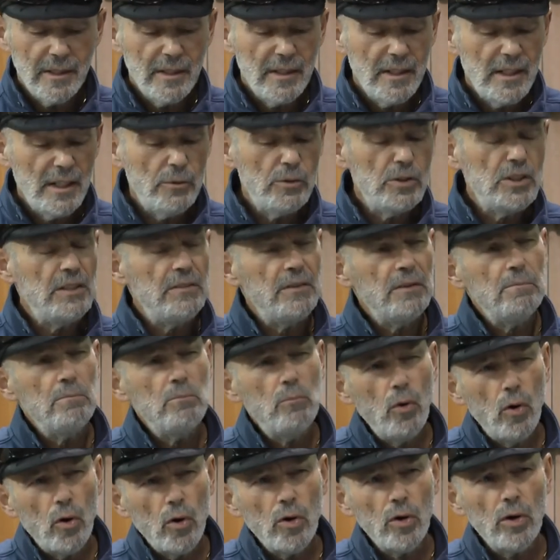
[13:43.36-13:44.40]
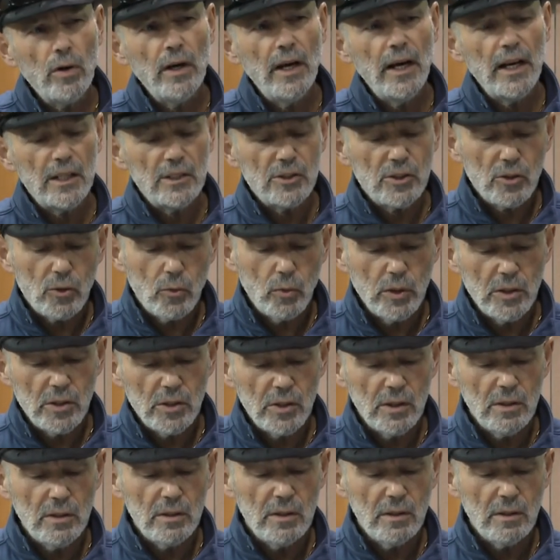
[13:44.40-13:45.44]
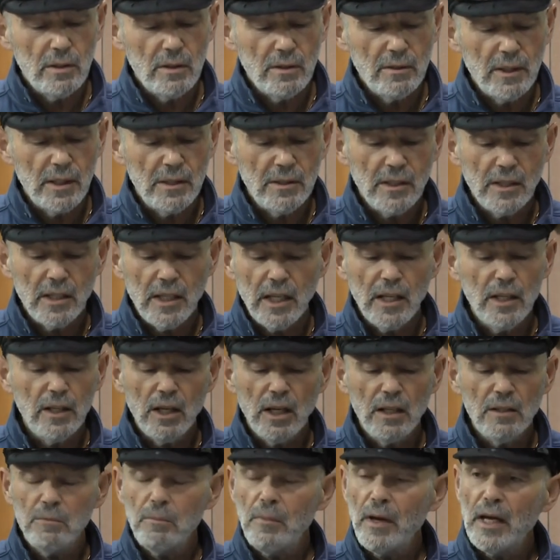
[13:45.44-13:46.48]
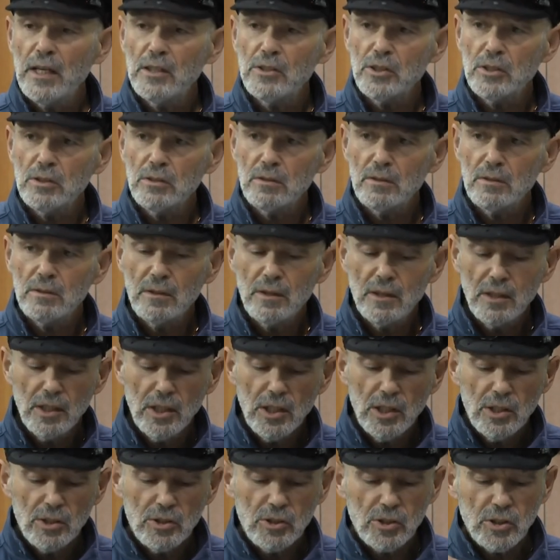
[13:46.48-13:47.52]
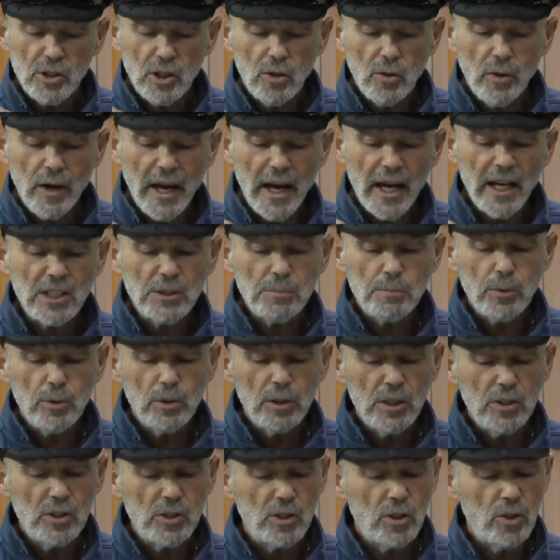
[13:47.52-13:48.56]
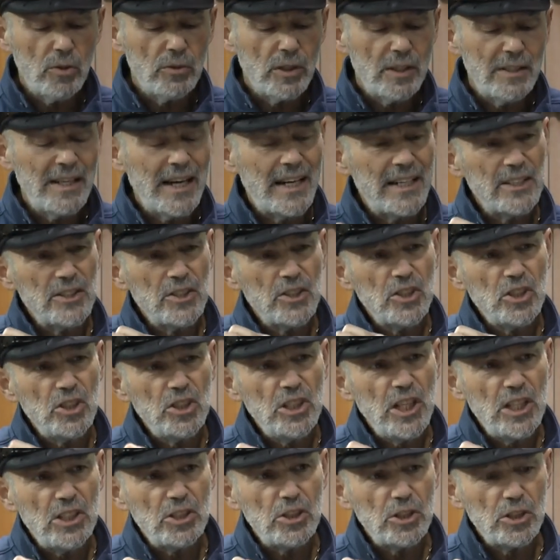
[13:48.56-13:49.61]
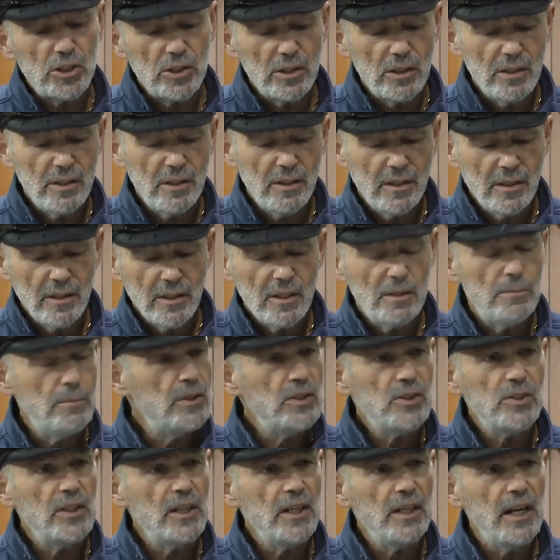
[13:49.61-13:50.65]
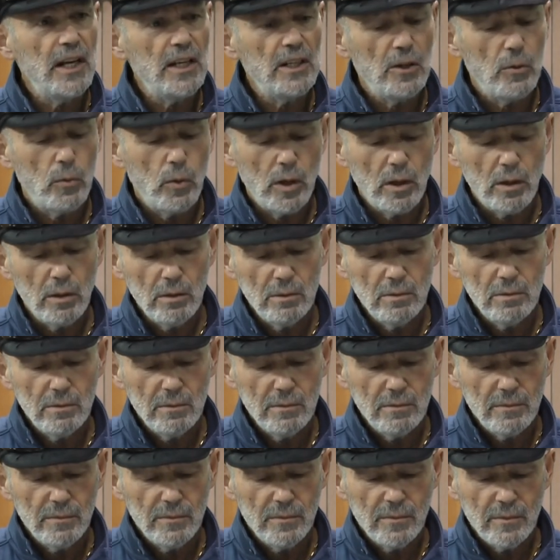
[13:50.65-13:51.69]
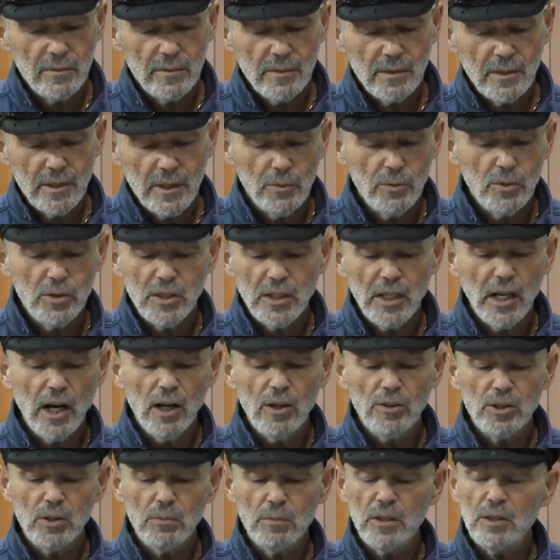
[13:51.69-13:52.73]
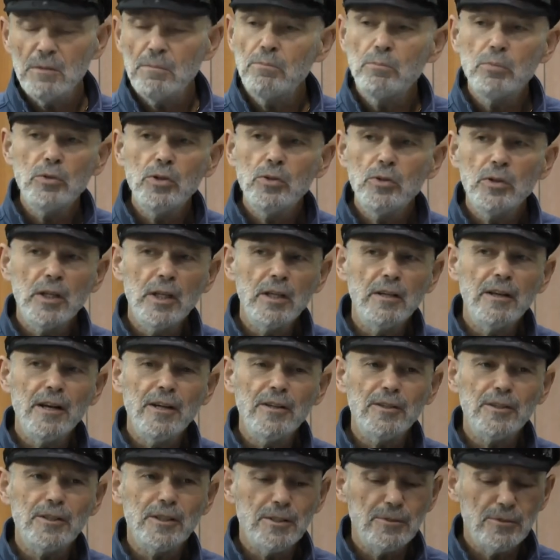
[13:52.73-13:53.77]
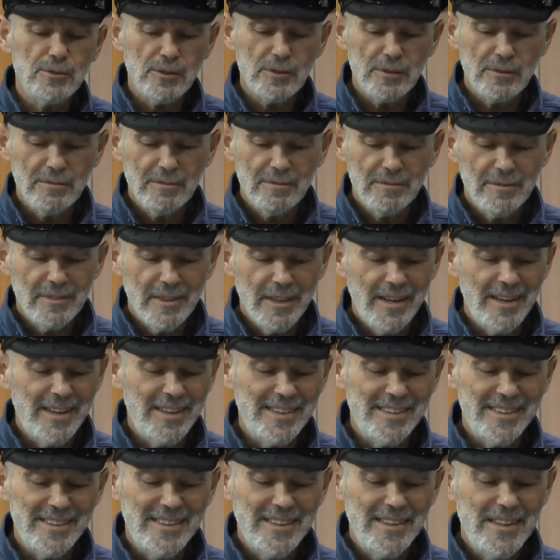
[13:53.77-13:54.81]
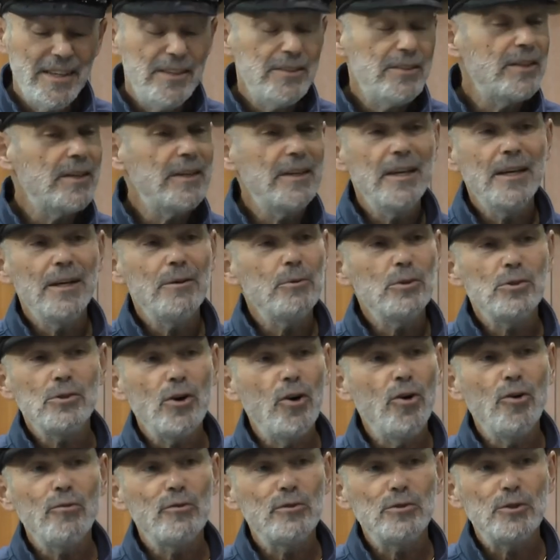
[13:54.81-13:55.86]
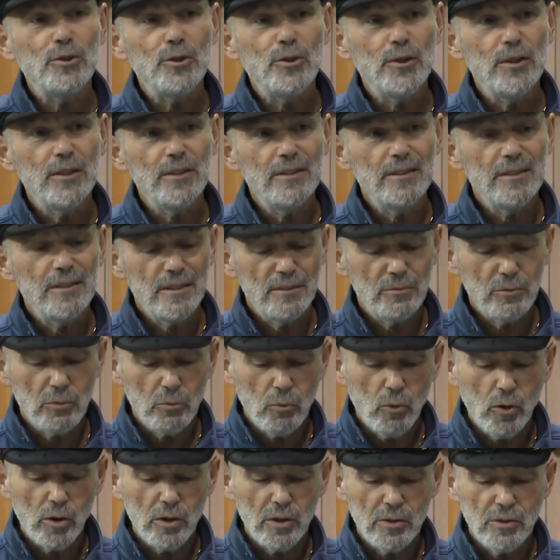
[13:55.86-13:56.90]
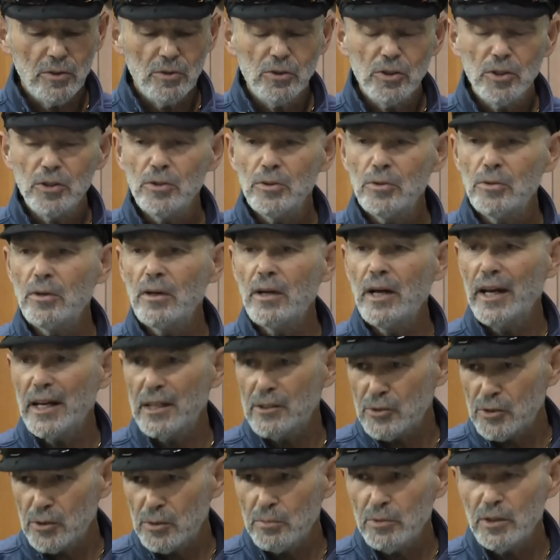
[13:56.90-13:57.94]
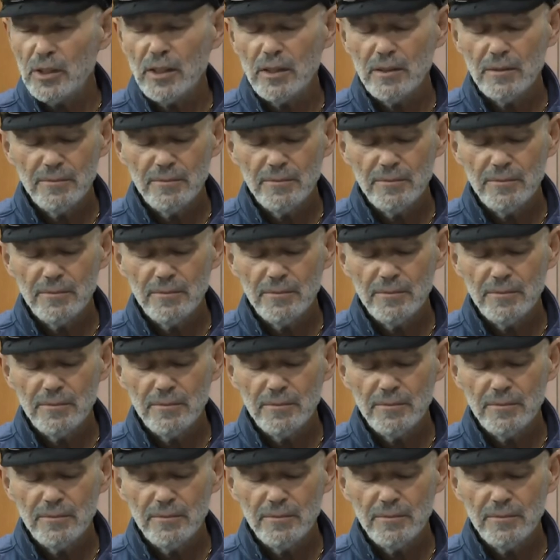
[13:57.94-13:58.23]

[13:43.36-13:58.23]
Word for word: It was even more exquisite than the king had imagined, so expertly sewn that not a stitch could be seen anywhere. It was the ultimate in beauty and elegance. Huh. The king was overjoyed and rewarded the Jew handsomely.